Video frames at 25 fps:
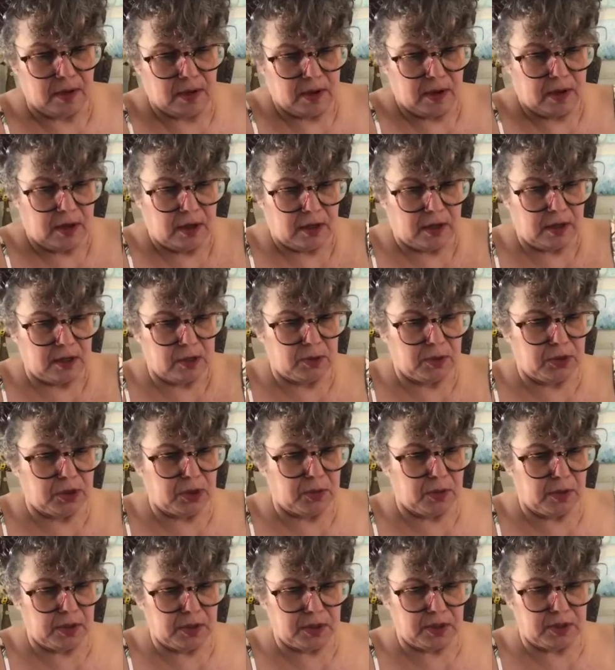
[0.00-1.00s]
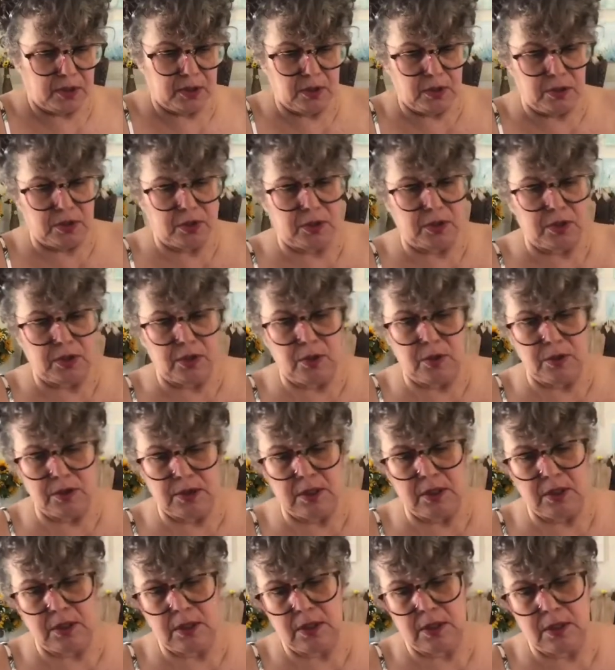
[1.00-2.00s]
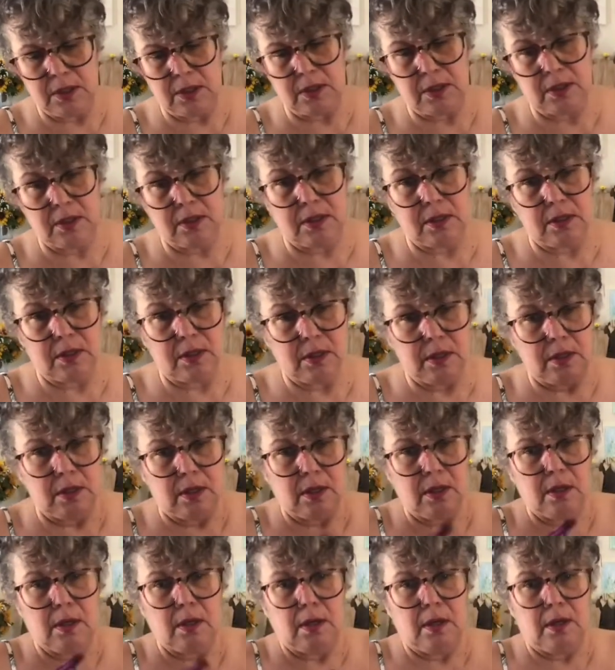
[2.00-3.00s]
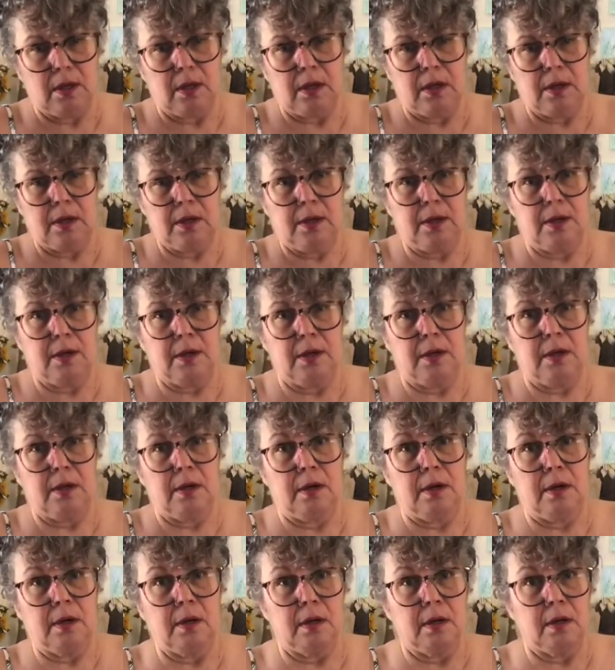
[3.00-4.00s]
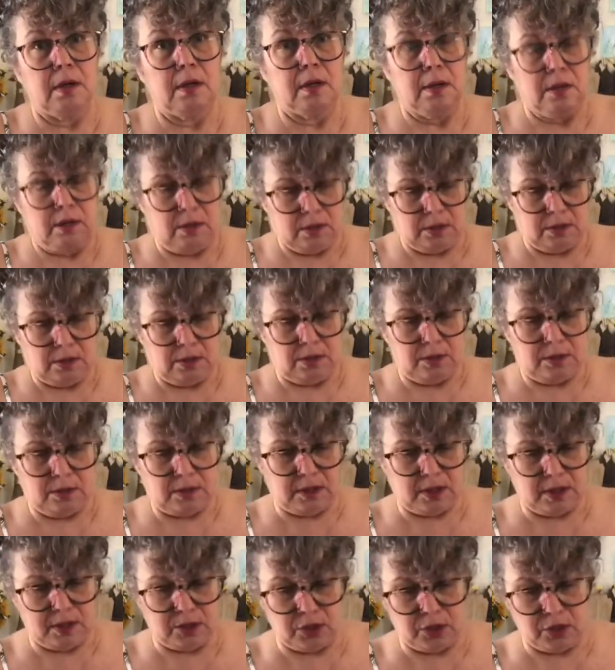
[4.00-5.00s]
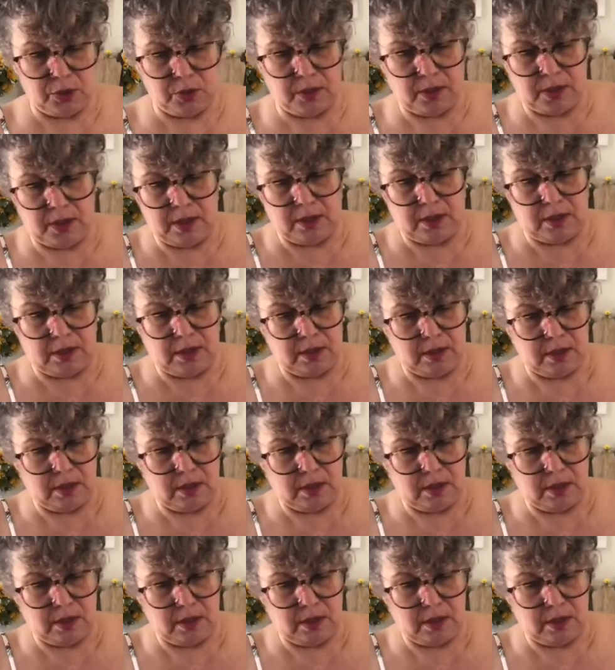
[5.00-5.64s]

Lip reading: Because what you want to do is you're using this here to accentuate.